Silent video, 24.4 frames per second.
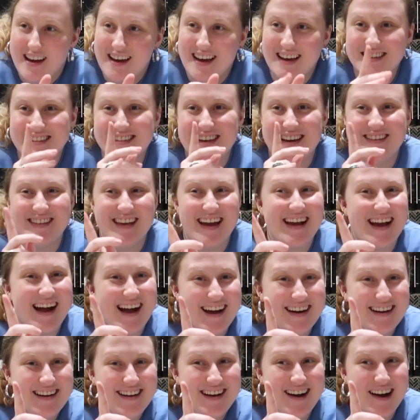I sound like
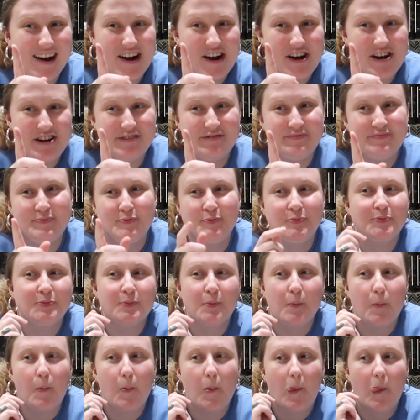Ina Garten.
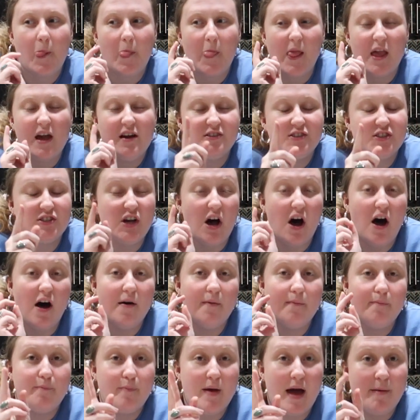
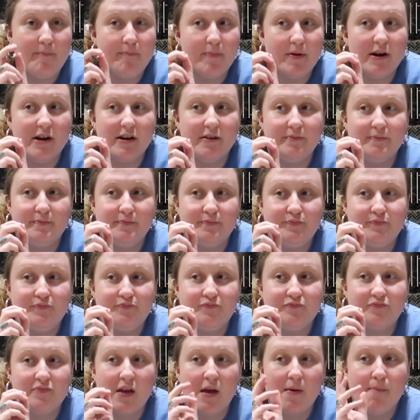Salt, pepper,
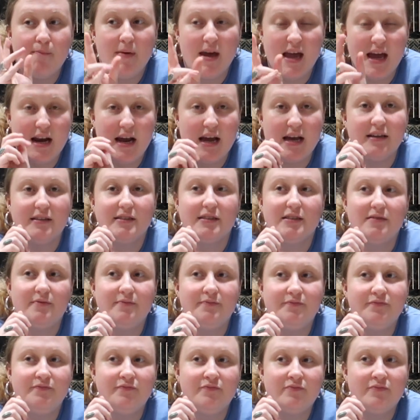mayonnaise, and
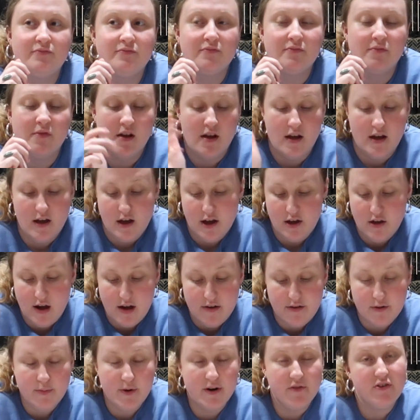you
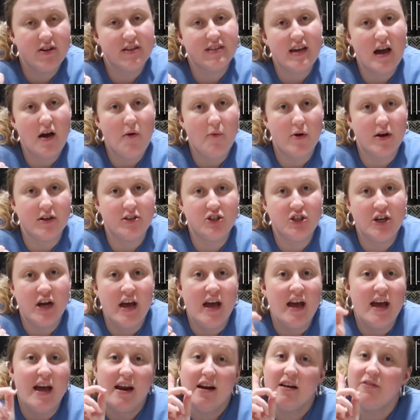have the perfect sandwich.
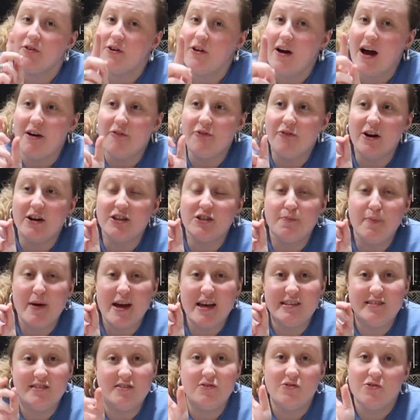And if you have fresh
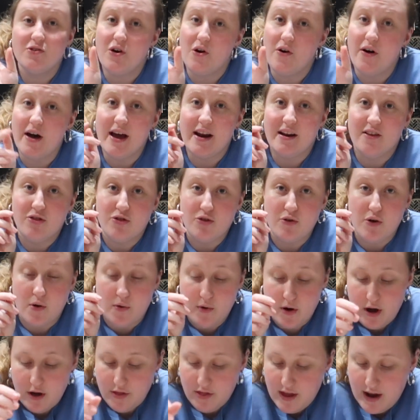basil, go ahead and throw
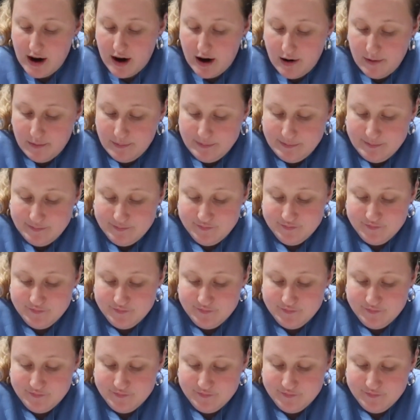it on there.